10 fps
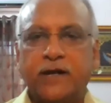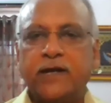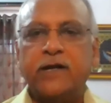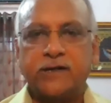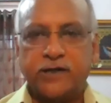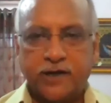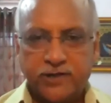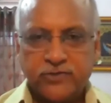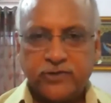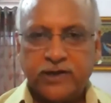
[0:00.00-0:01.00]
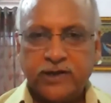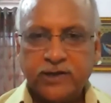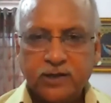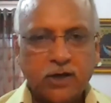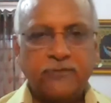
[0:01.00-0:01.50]
and inducted into the
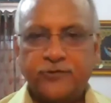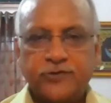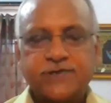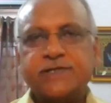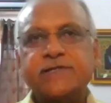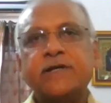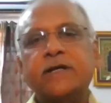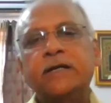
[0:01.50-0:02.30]
armed forces.